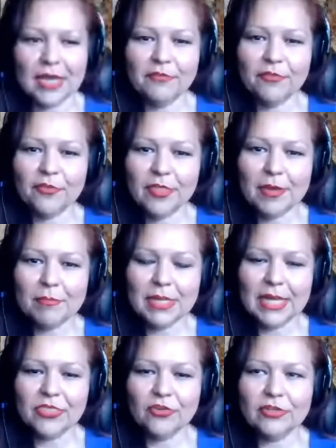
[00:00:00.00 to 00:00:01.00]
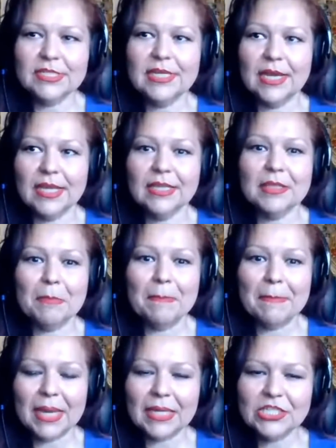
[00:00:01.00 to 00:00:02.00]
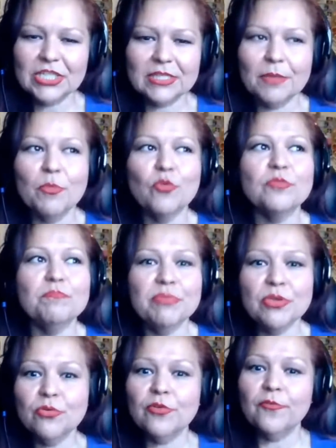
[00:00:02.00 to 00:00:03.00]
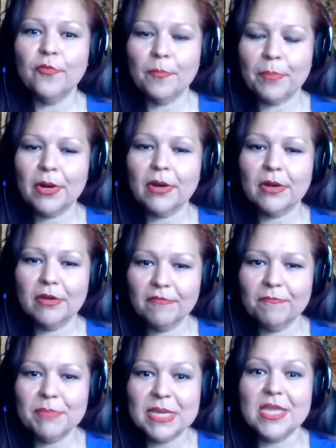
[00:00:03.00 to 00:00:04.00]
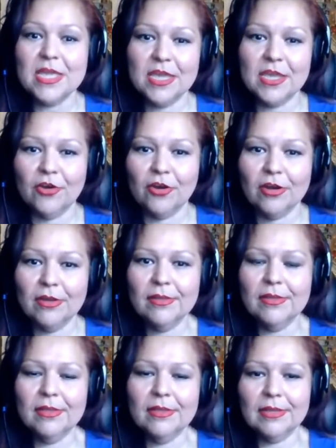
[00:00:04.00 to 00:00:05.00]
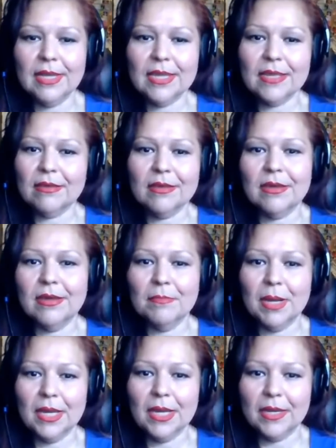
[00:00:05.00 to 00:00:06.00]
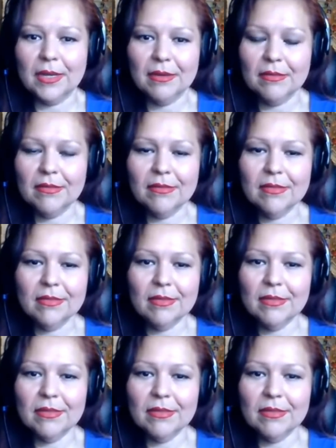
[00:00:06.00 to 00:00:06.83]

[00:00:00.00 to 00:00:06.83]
for them? Like they're denying the magic, the most beautiful part of being here. Like, come on. It's